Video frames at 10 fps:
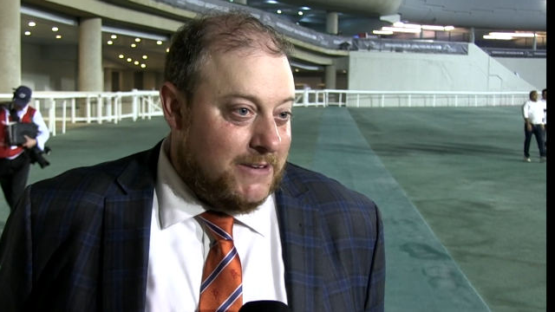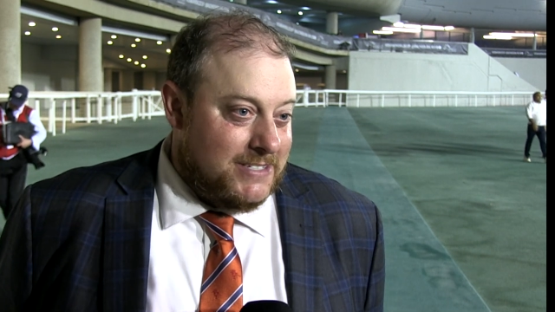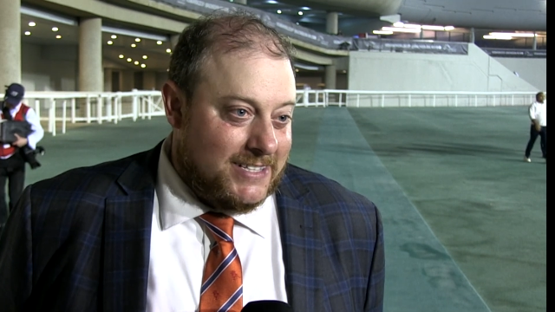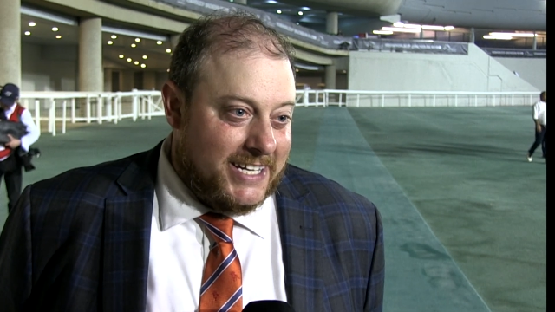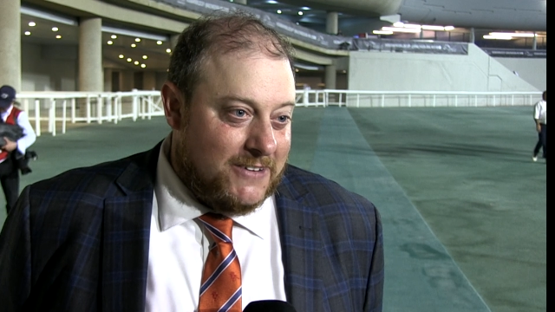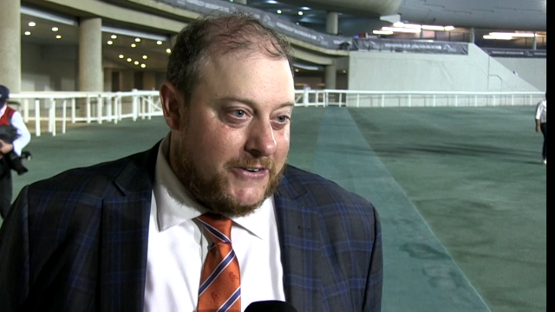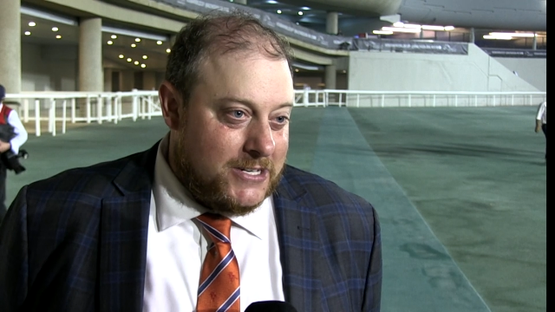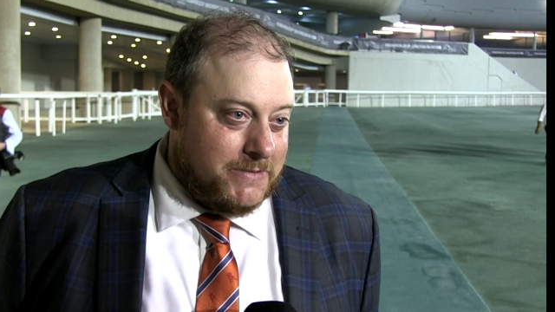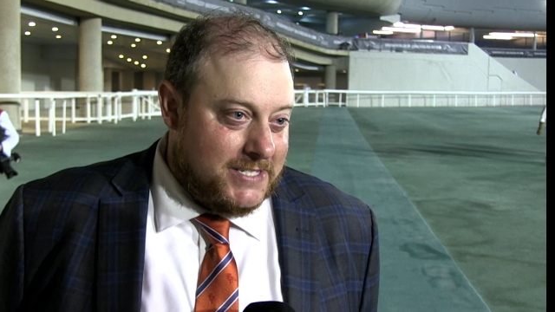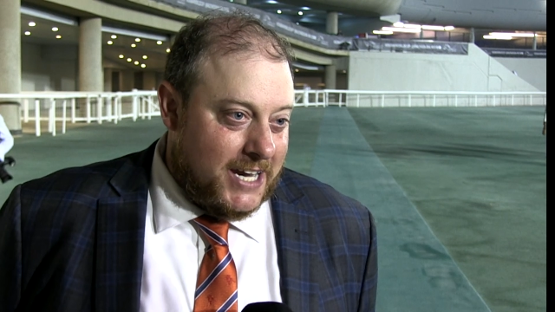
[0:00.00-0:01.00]
He was the leading
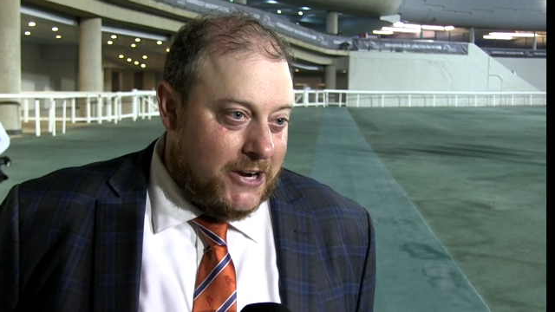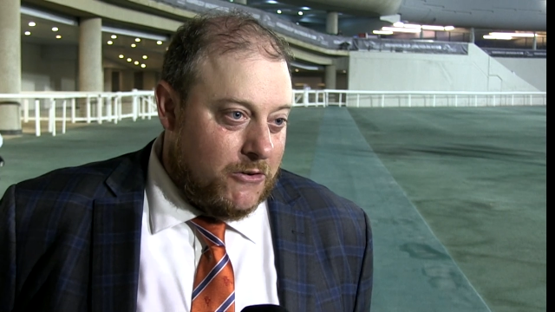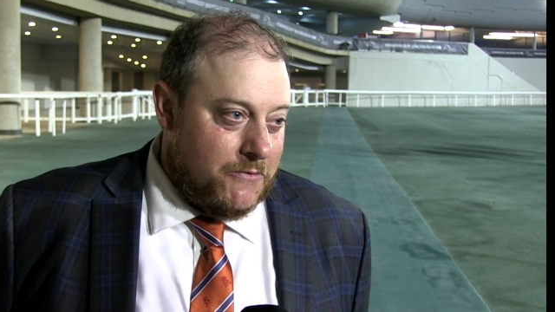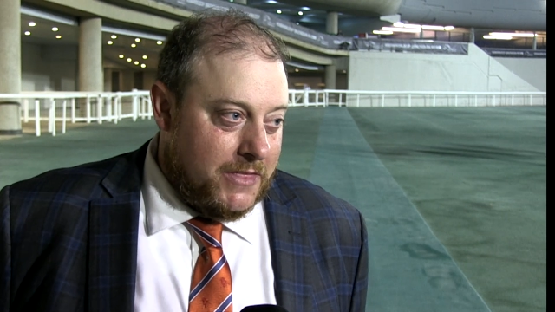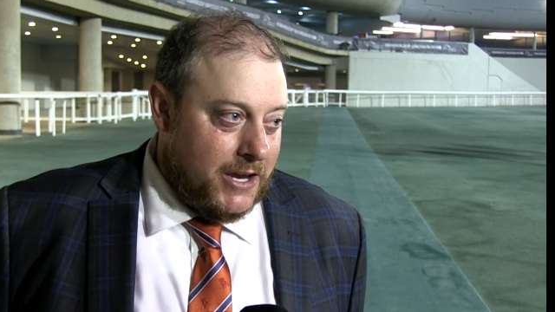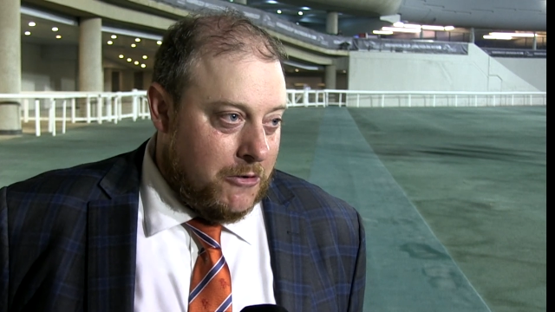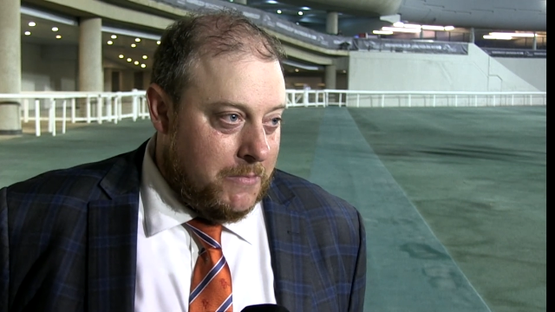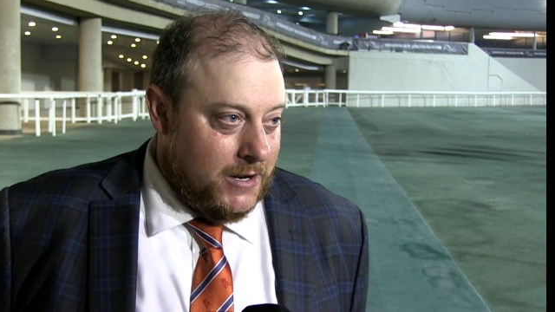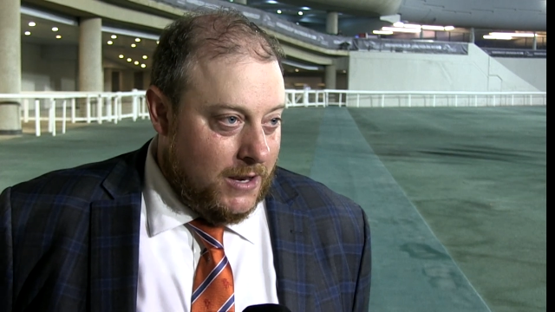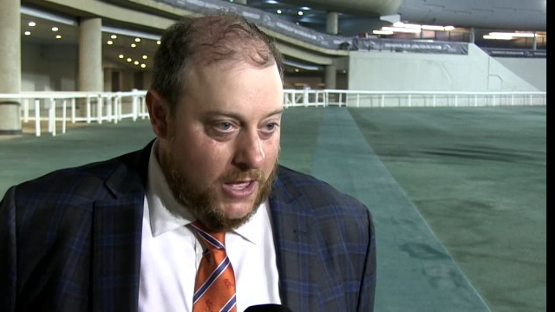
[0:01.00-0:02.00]
freshman sire over there.
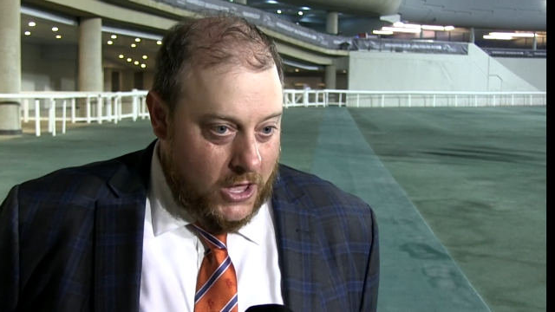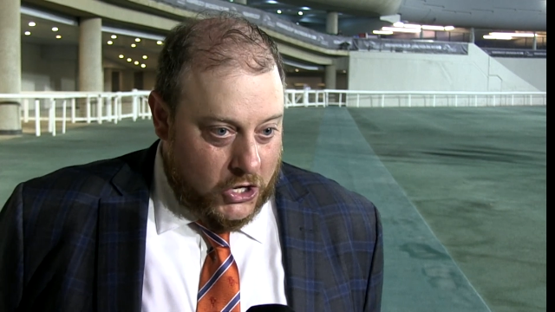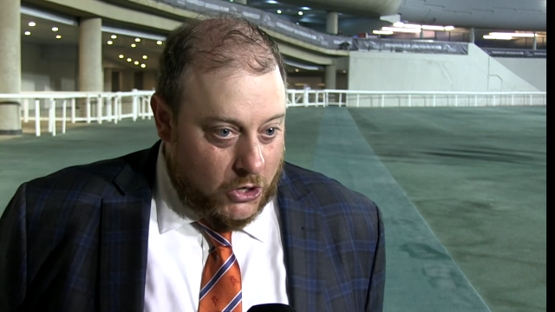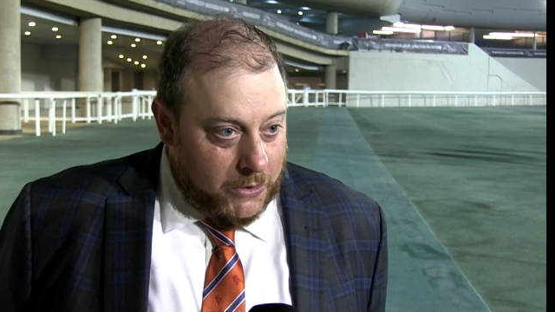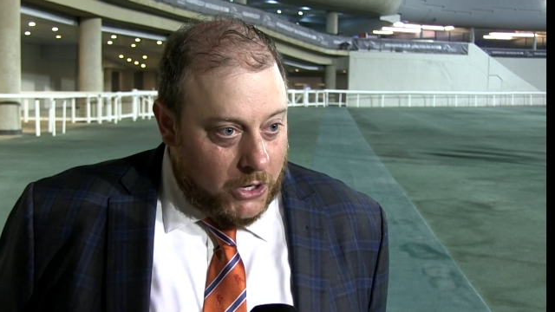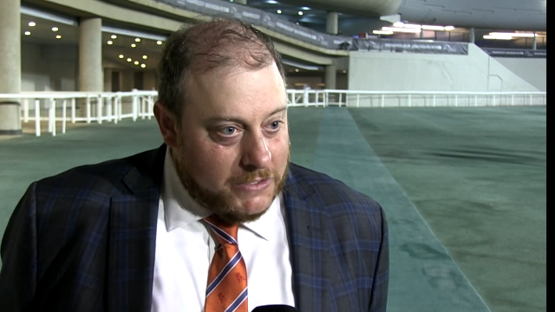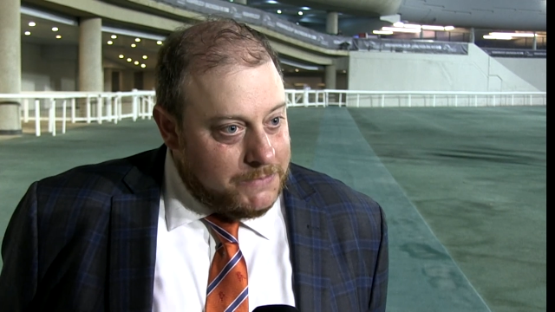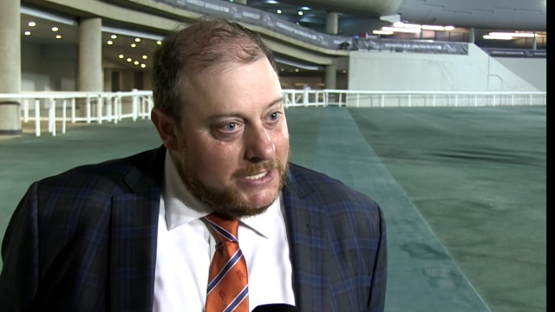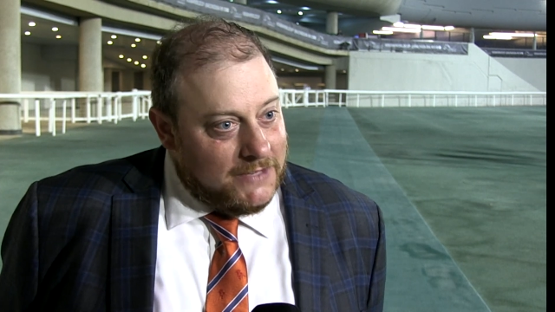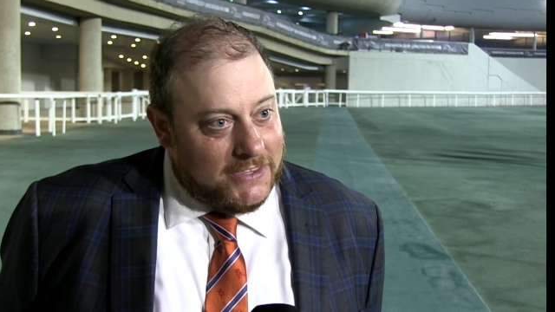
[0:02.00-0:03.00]
But, you know, we always
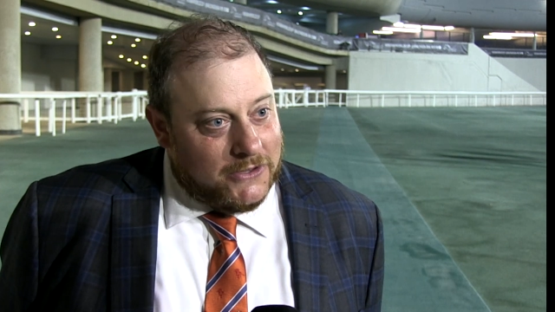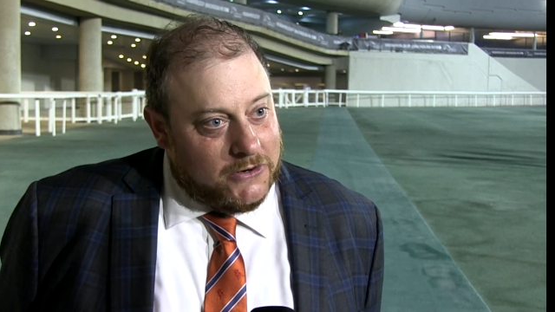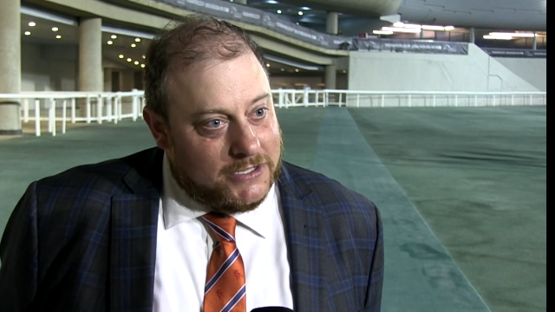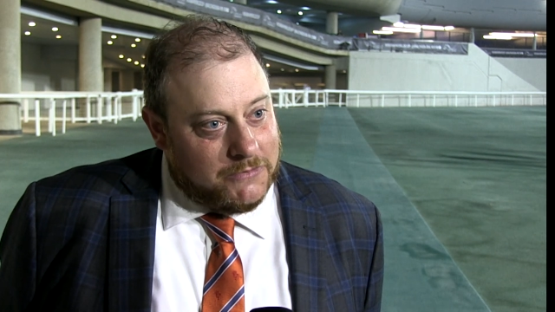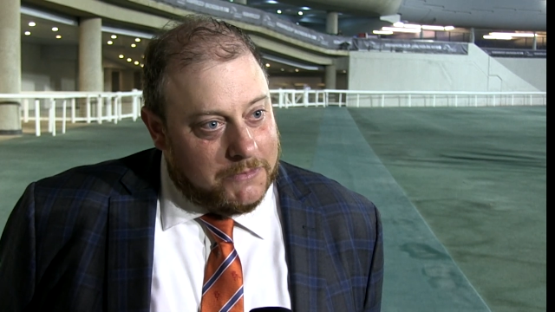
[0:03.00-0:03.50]
believed in the horse.